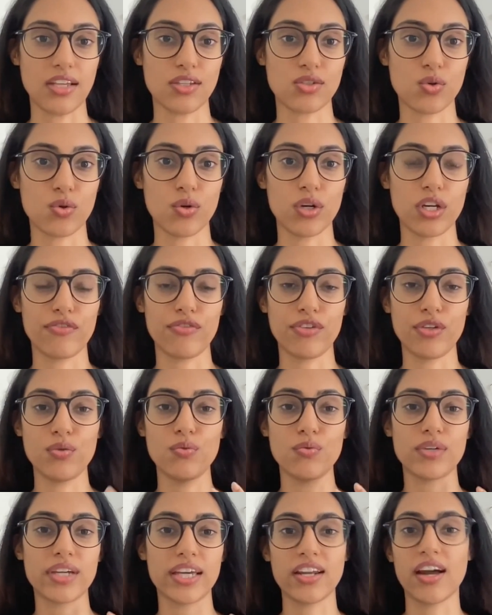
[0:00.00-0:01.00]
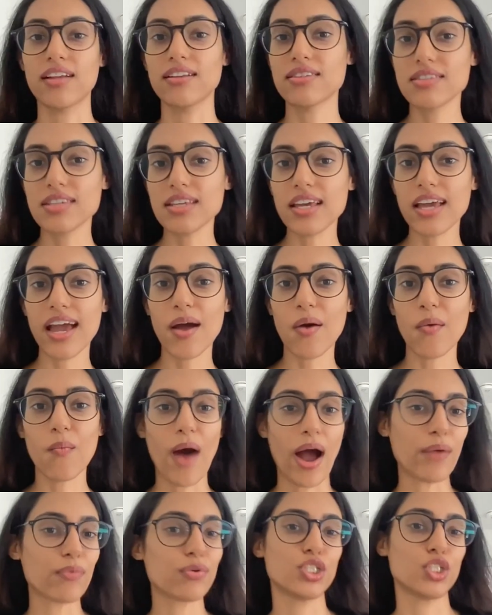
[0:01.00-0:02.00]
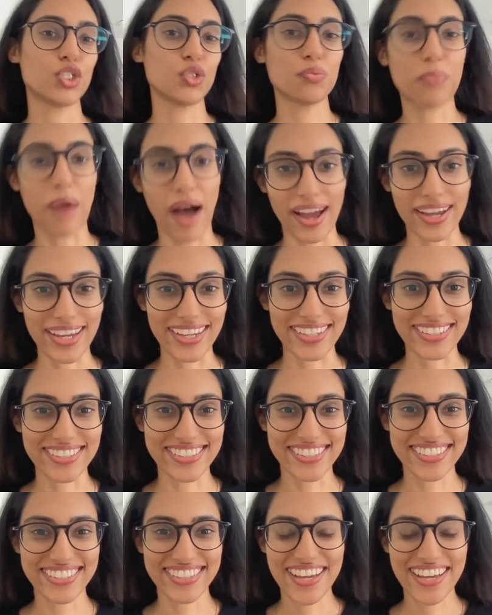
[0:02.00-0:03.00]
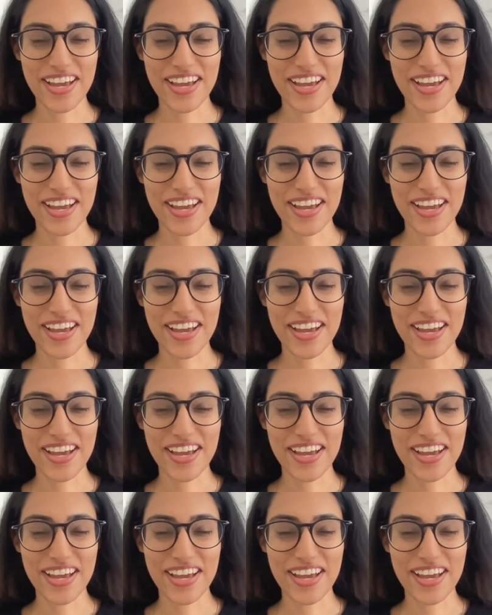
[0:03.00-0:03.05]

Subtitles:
So if you cannot see it, why would you buy it?